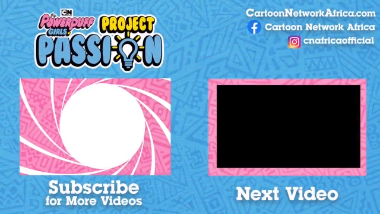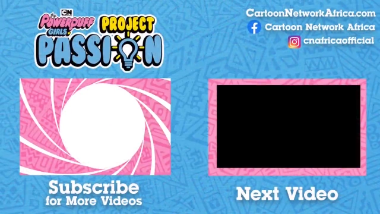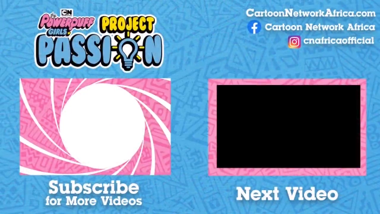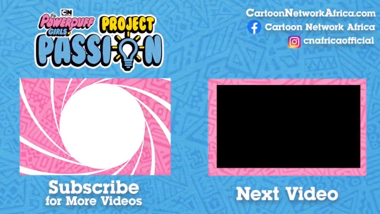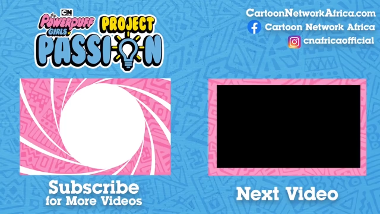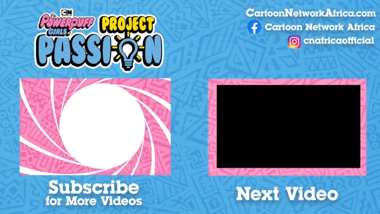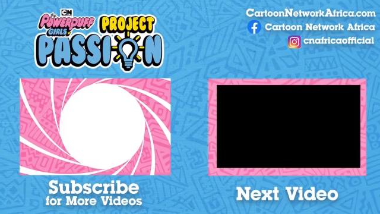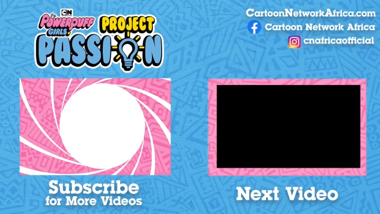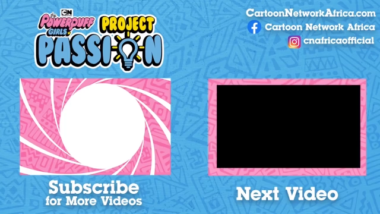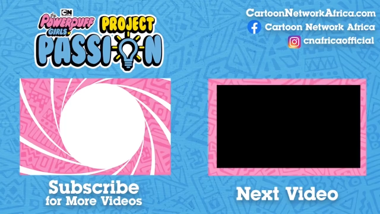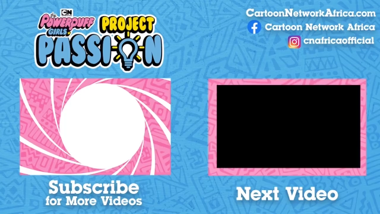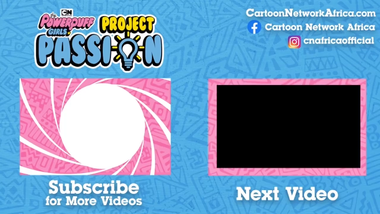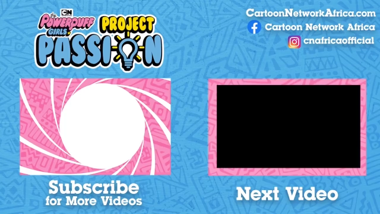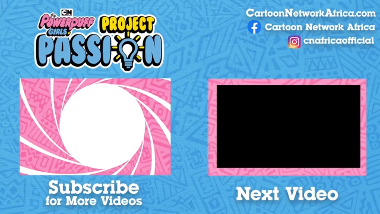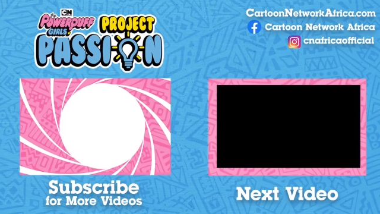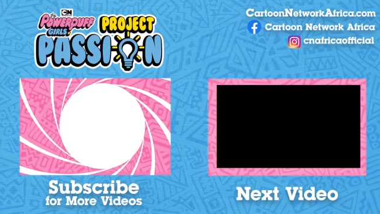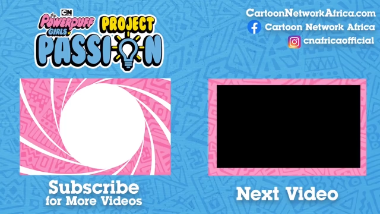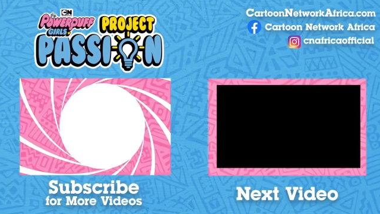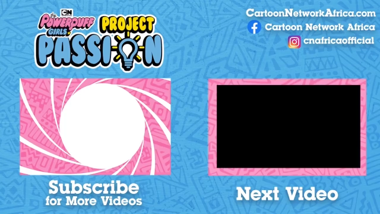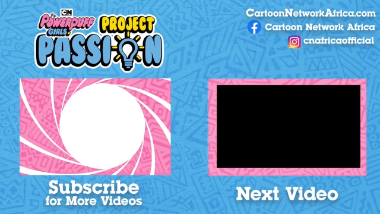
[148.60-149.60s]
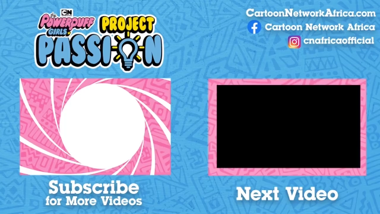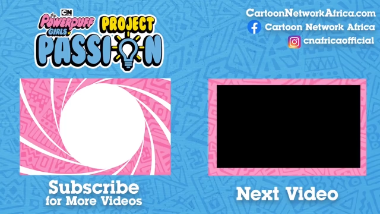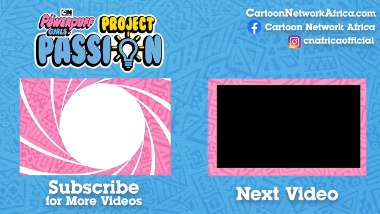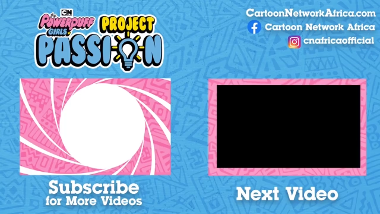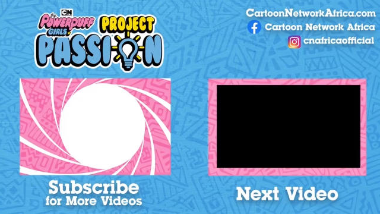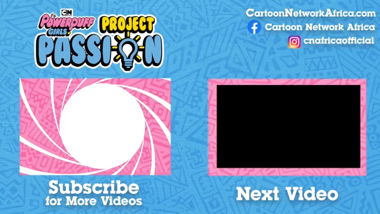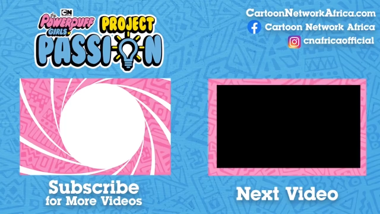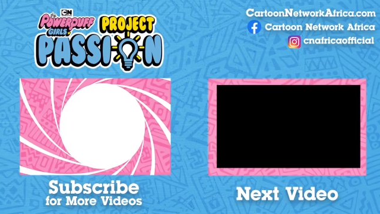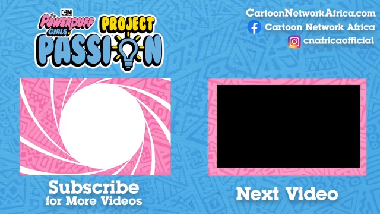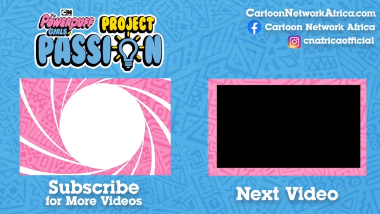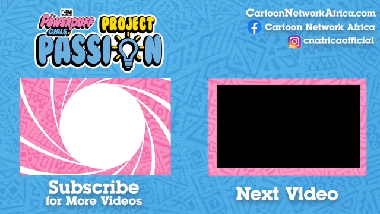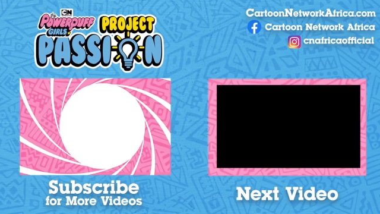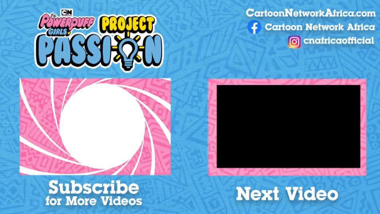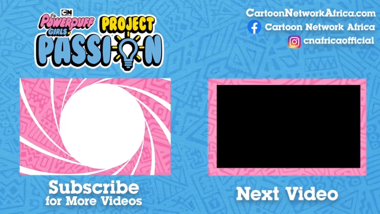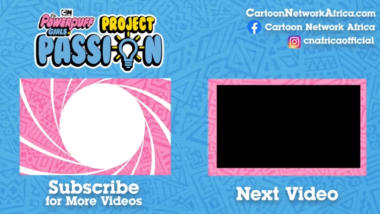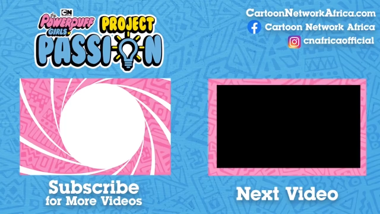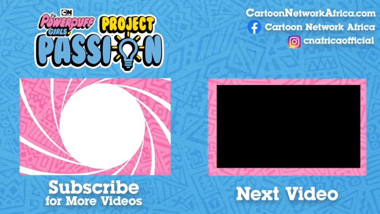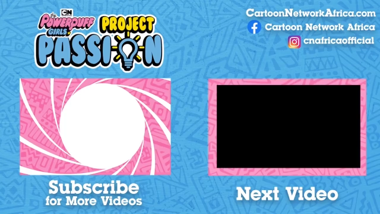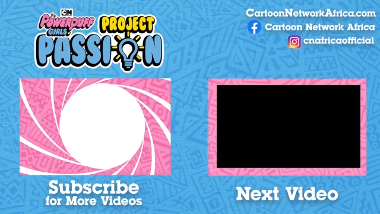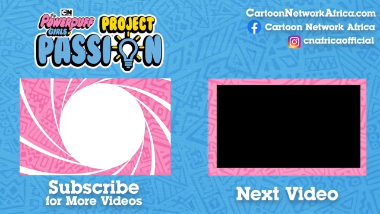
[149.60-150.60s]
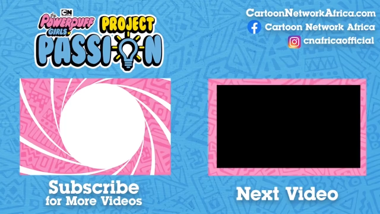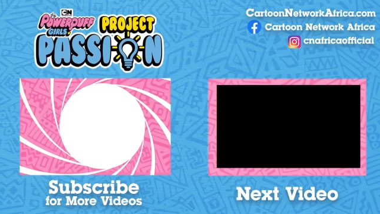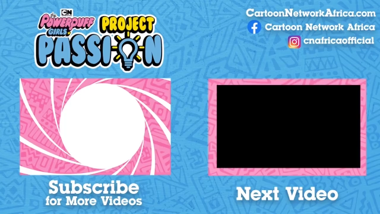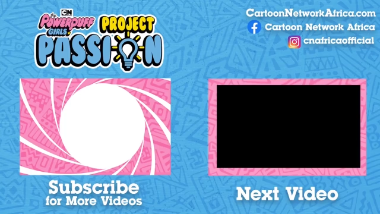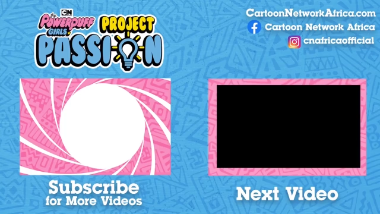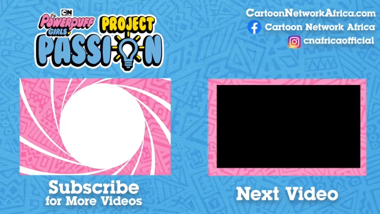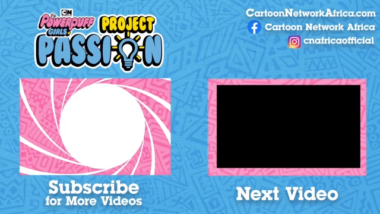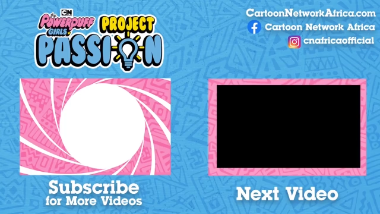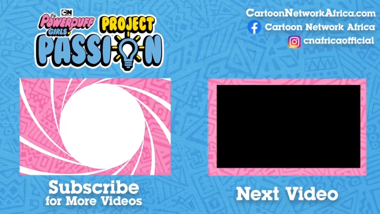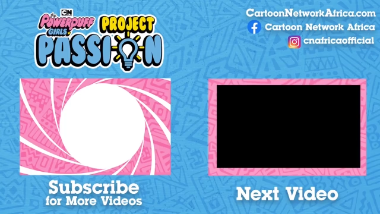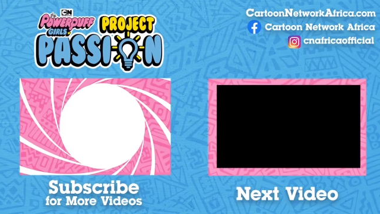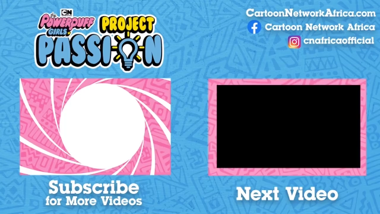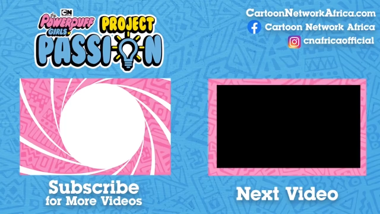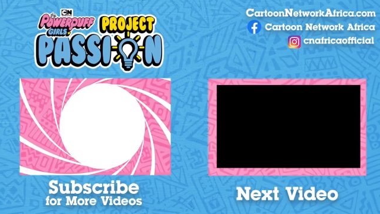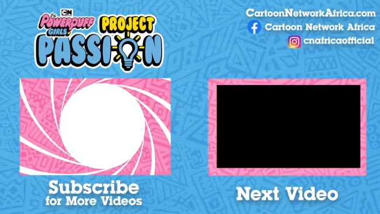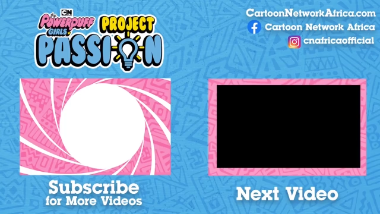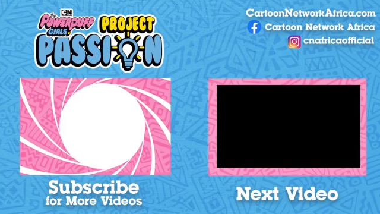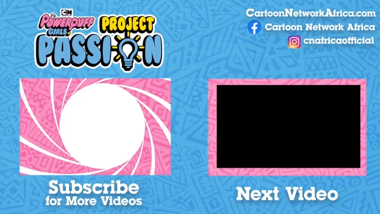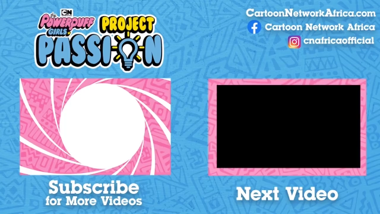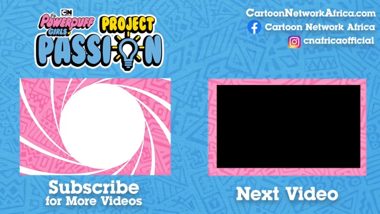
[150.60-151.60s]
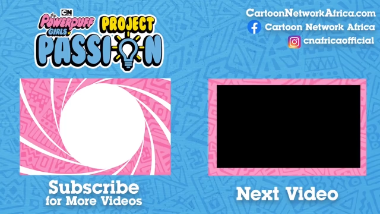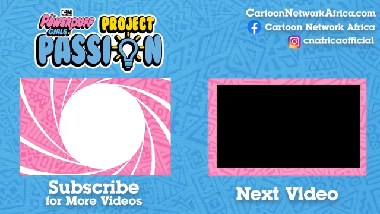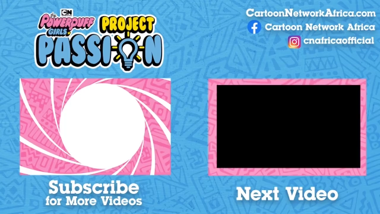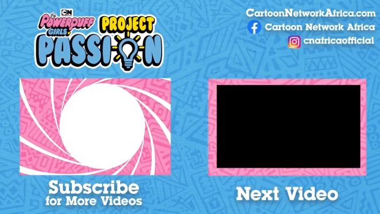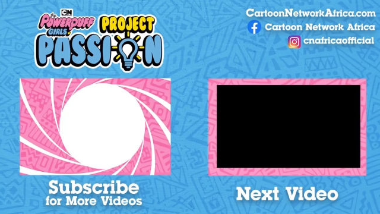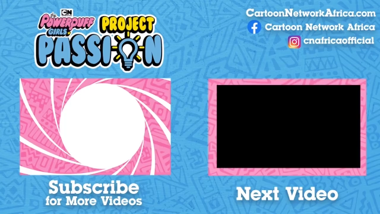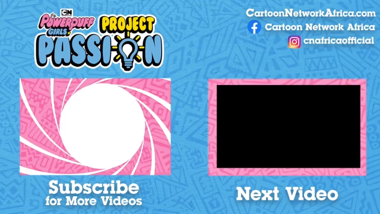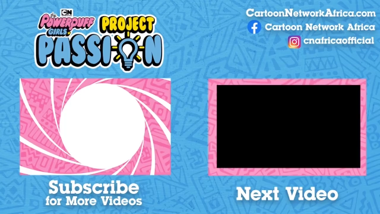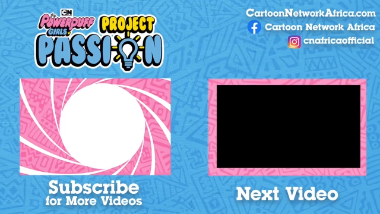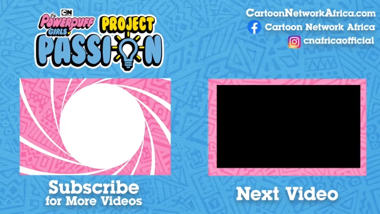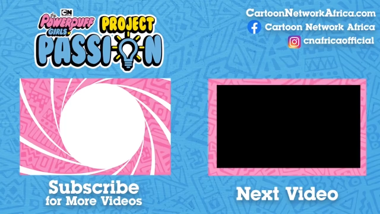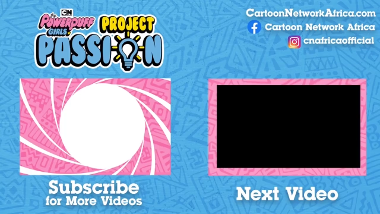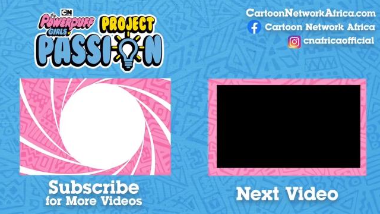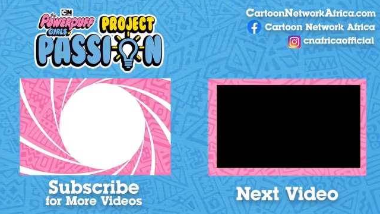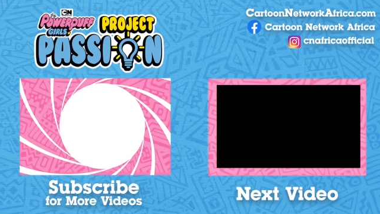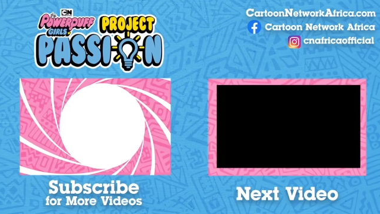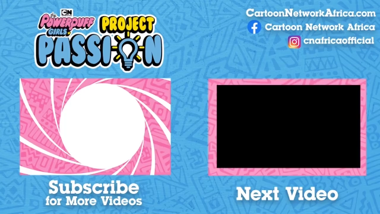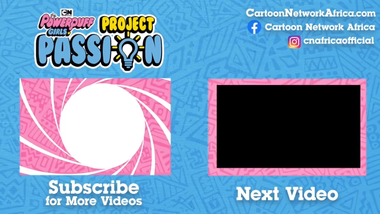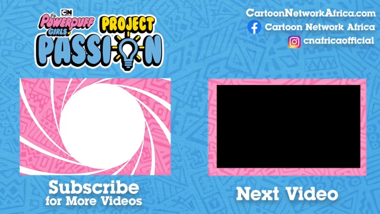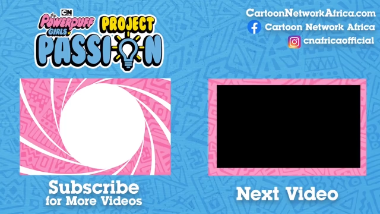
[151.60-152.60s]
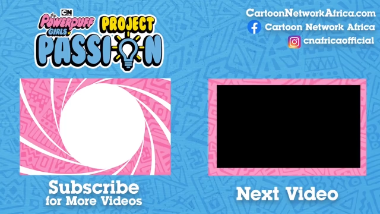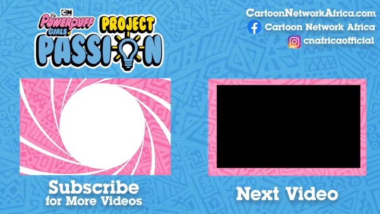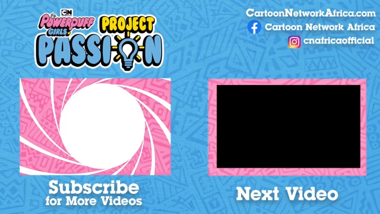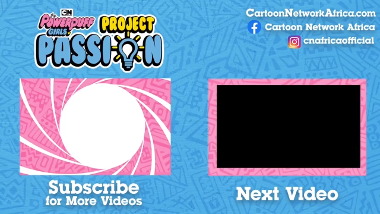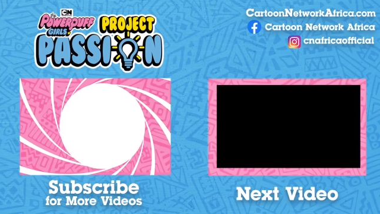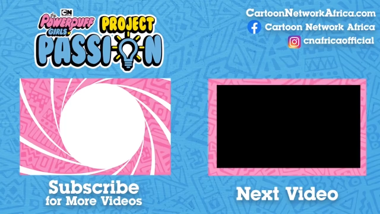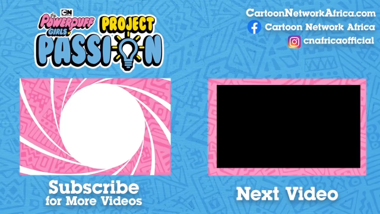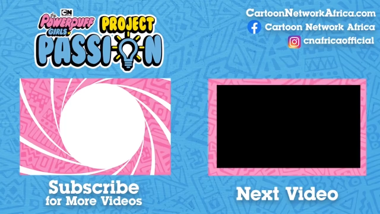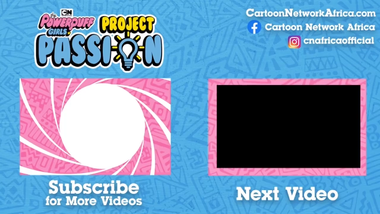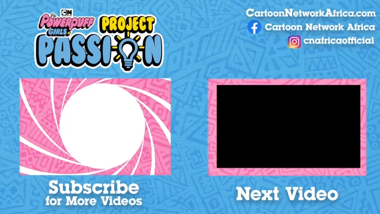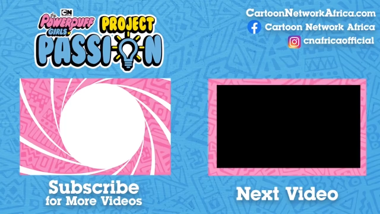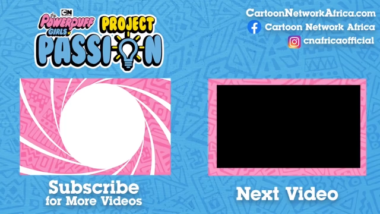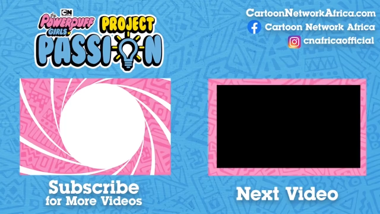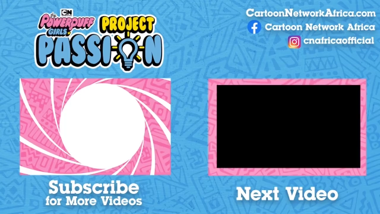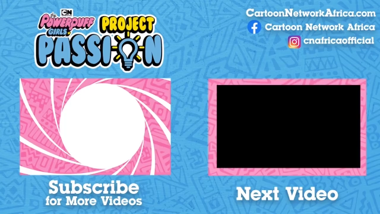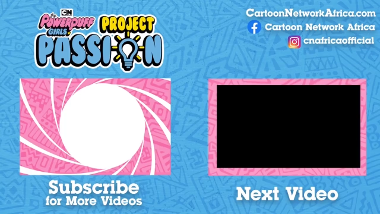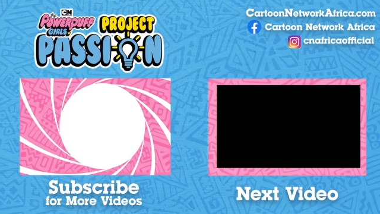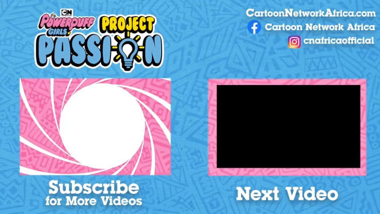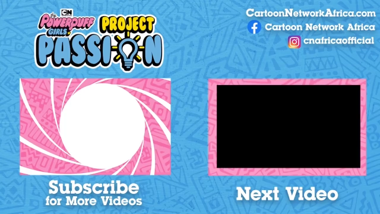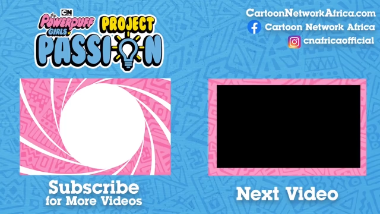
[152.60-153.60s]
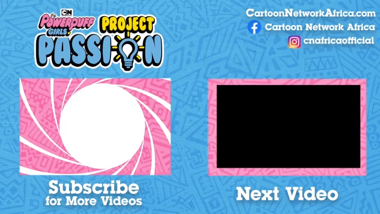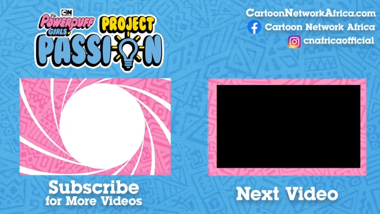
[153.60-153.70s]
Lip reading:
(no speaker visible)